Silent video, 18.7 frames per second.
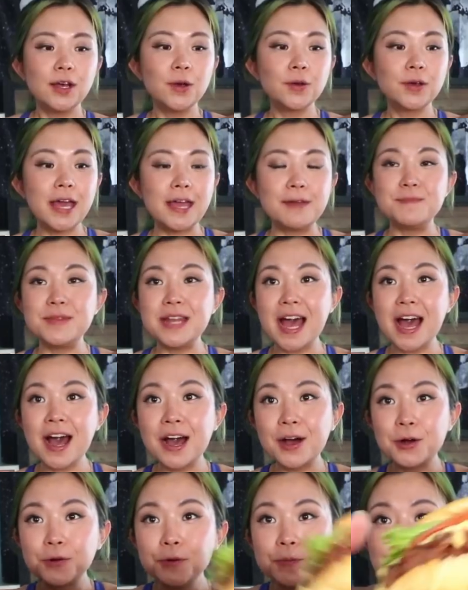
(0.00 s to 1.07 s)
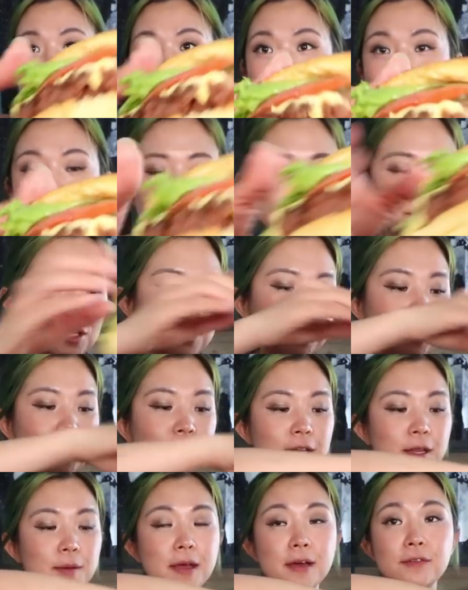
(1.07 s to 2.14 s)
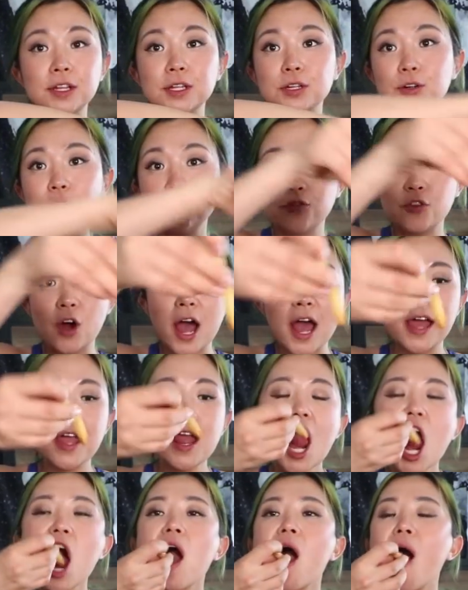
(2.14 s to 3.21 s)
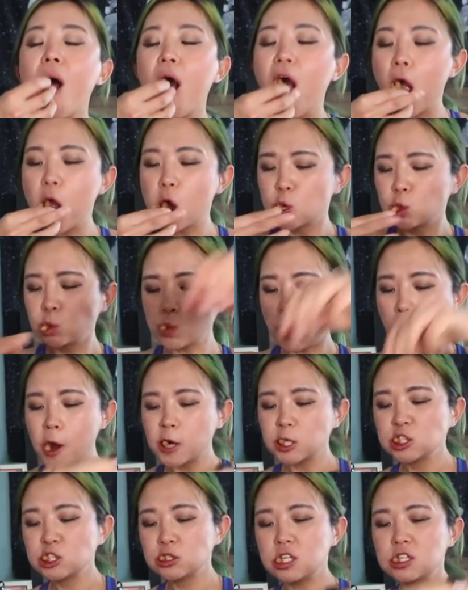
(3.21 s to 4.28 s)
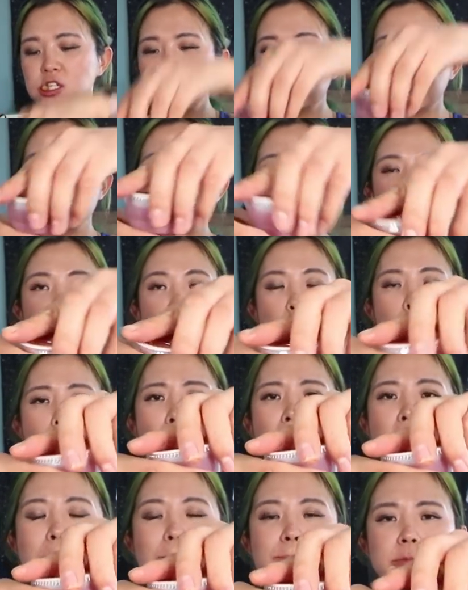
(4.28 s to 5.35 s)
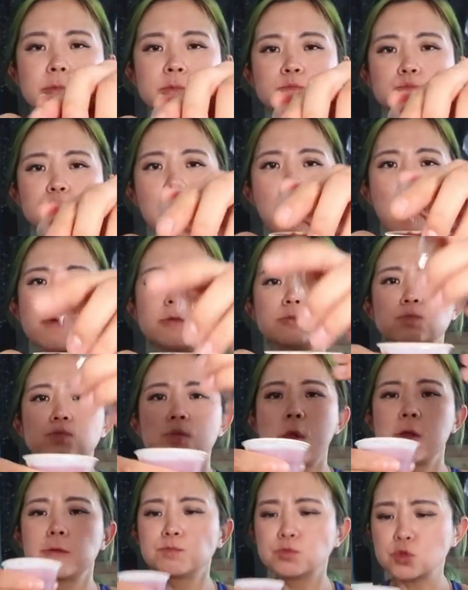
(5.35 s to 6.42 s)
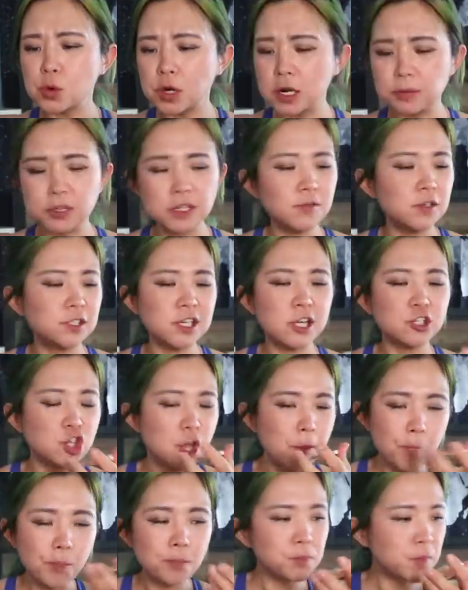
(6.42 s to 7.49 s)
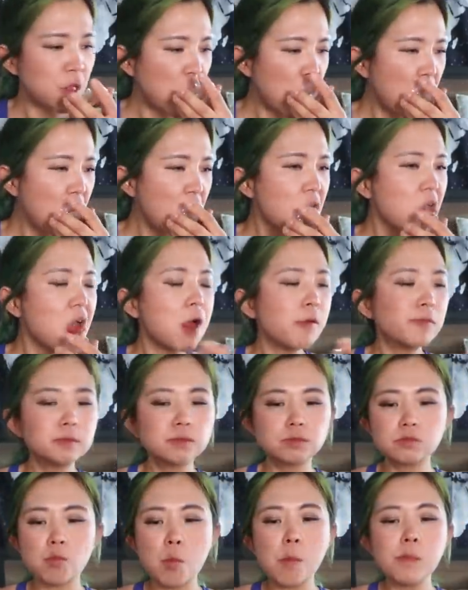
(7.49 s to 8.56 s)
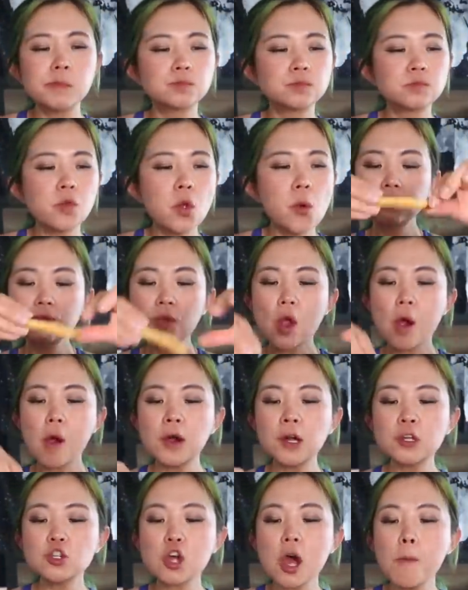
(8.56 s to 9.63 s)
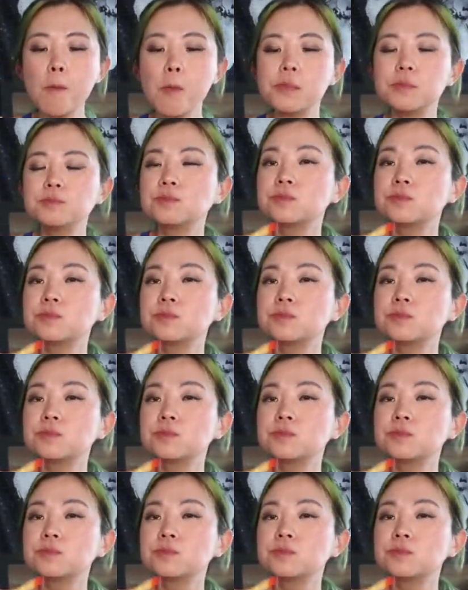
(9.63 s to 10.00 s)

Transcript: Okay, now, okay, let me have a little fry. Mm. They did give me some, what I believe is ketchup. Mm-hmm, ketchup.